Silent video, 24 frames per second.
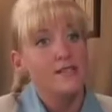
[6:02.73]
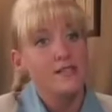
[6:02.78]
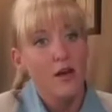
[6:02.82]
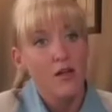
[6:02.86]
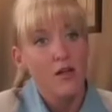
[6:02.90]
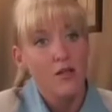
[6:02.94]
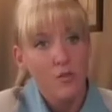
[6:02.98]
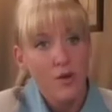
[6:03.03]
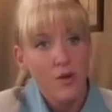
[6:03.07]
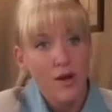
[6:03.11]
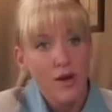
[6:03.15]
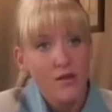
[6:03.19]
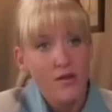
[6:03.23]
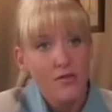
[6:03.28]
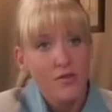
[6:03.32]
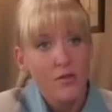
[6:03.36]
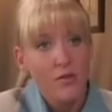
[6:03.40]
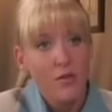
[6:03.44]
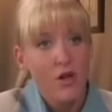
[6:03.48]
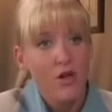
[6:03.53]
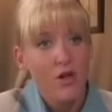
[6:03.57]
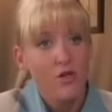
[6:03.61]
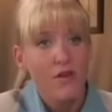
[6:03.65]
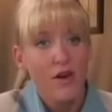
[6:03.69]
Southwest
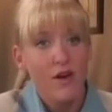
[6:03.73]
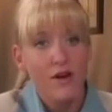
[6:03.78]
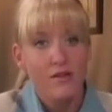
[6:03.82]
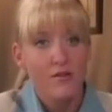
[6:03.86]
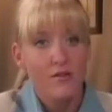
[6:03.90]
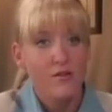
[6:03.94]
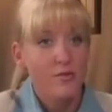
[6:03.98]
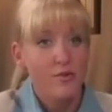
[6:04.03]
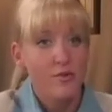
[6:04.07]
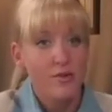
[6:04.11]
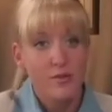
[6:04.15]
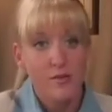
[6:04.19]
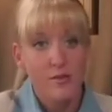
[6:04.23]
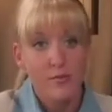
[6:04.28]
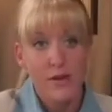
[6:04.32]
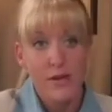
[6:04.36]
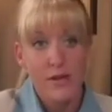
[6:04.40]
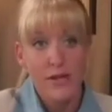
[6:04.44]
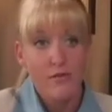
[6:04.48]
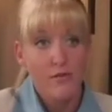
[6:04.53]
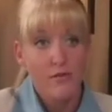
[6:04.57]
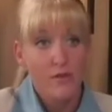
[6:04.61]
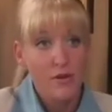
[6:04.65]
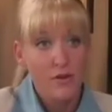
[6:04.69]
qualifies as a
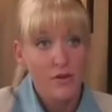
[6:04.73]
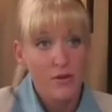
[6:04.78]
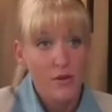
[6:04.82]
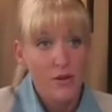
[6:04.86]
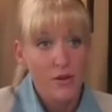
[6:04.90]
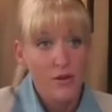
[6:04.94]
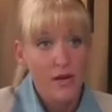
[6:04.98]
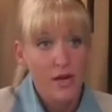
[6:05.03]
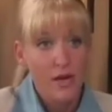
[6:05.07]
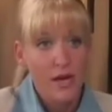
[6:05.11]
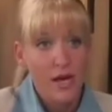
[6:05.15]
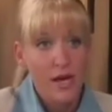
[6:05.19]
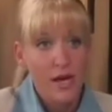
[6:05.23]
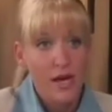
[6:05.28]
participating vendor,